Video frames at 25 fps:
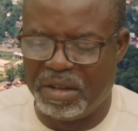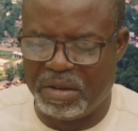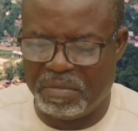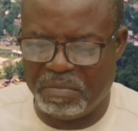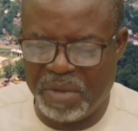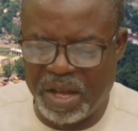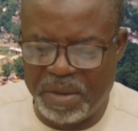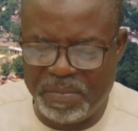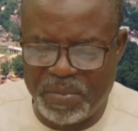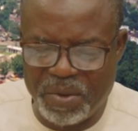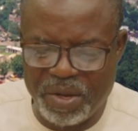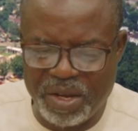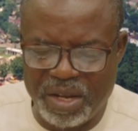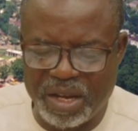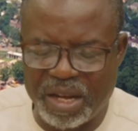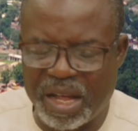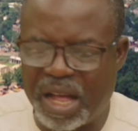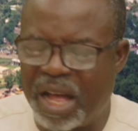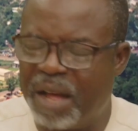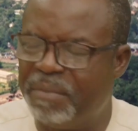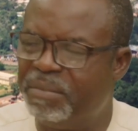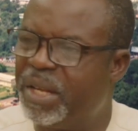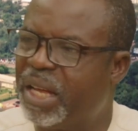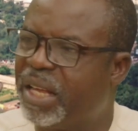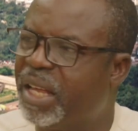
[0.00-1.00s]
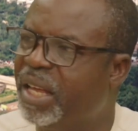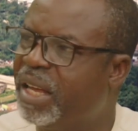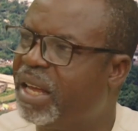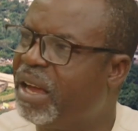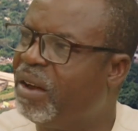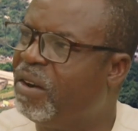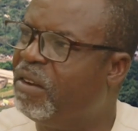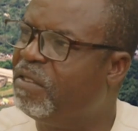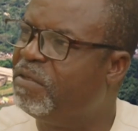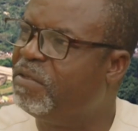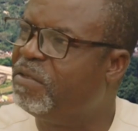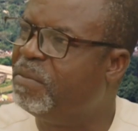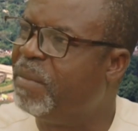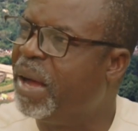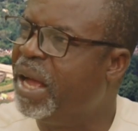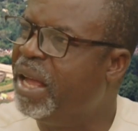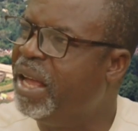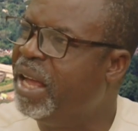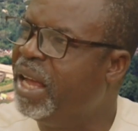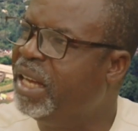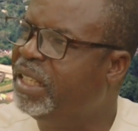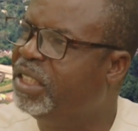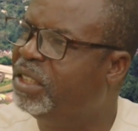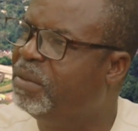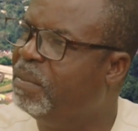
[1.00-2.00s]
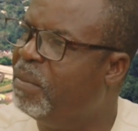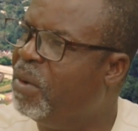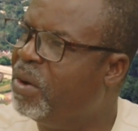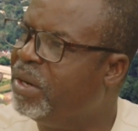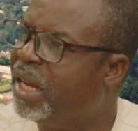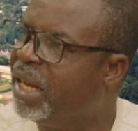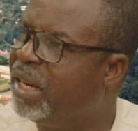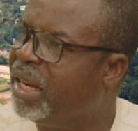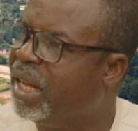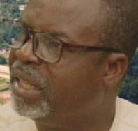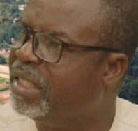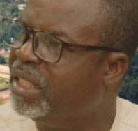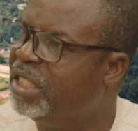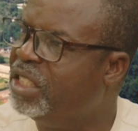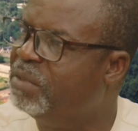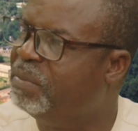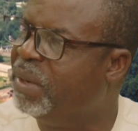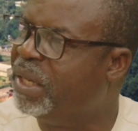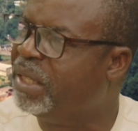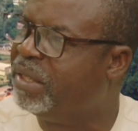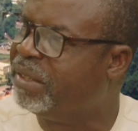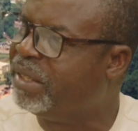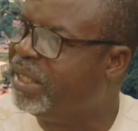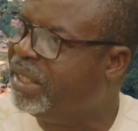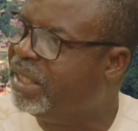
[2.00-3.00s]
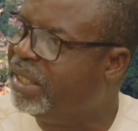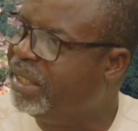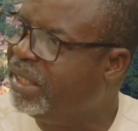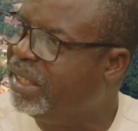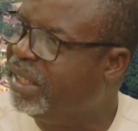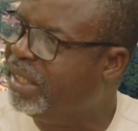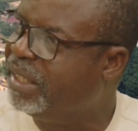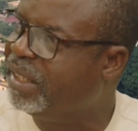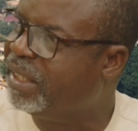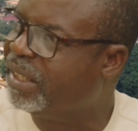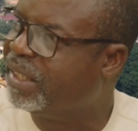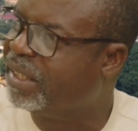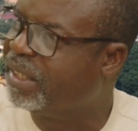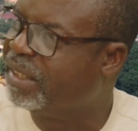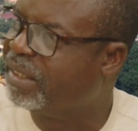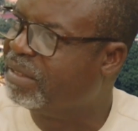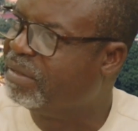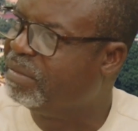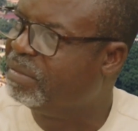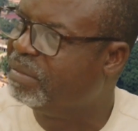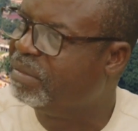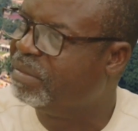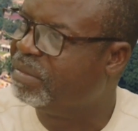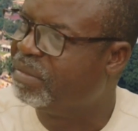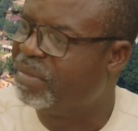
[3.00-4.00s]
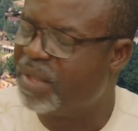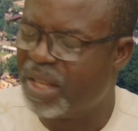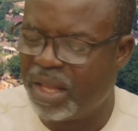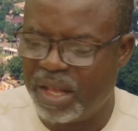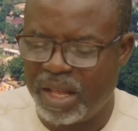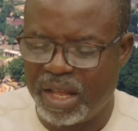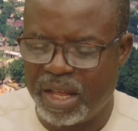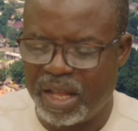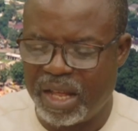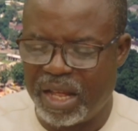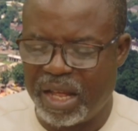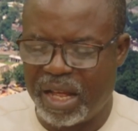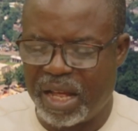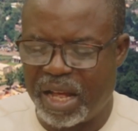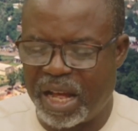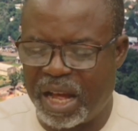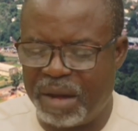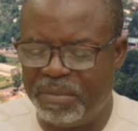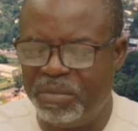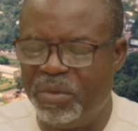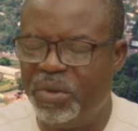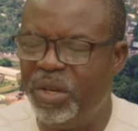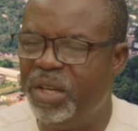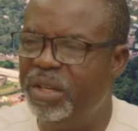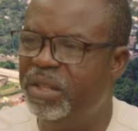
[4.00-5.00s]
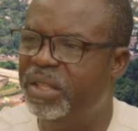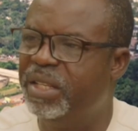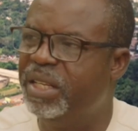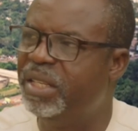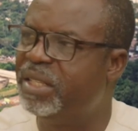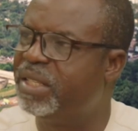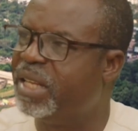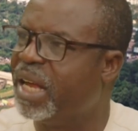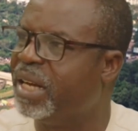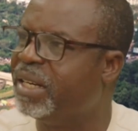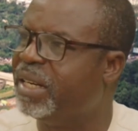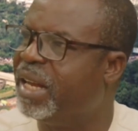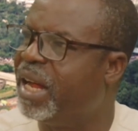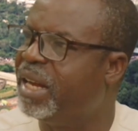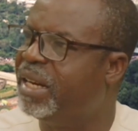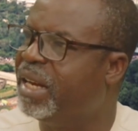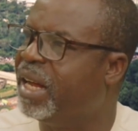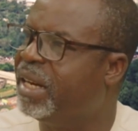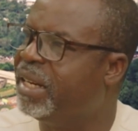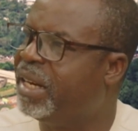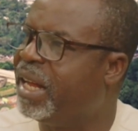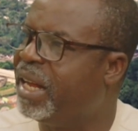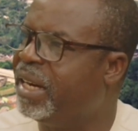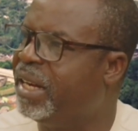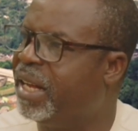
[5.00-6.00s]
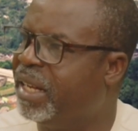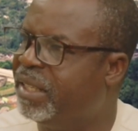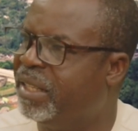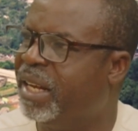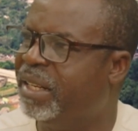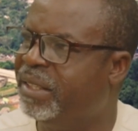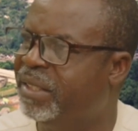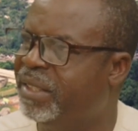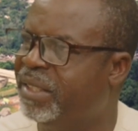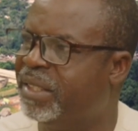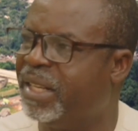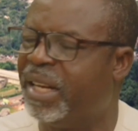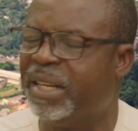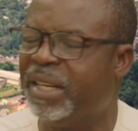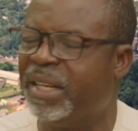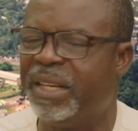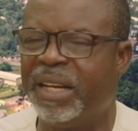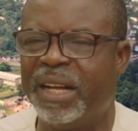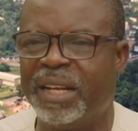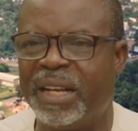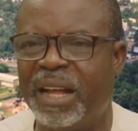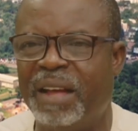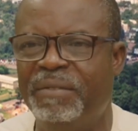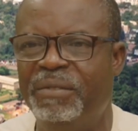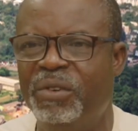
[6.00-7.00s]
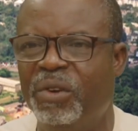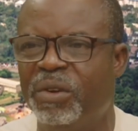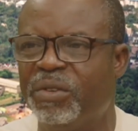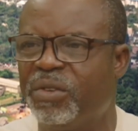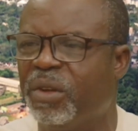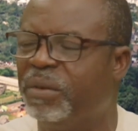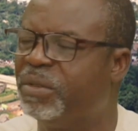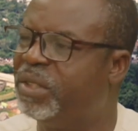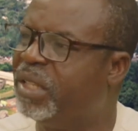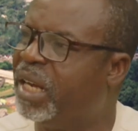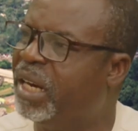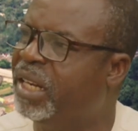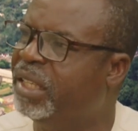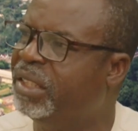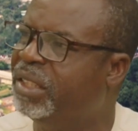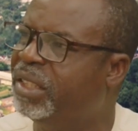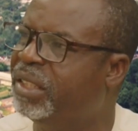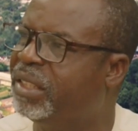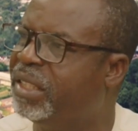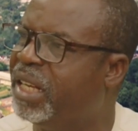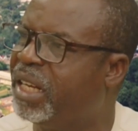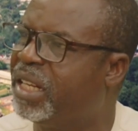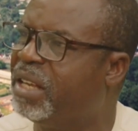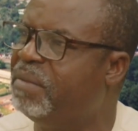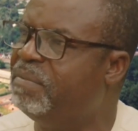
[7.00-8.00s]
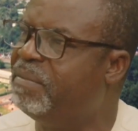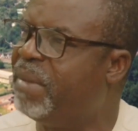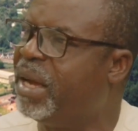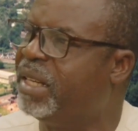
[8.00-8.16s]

Maybe I'm taking care of my aged mother that is bedridden. I'm doing this and that and that and that, this and that, having all sorts of challenges, taking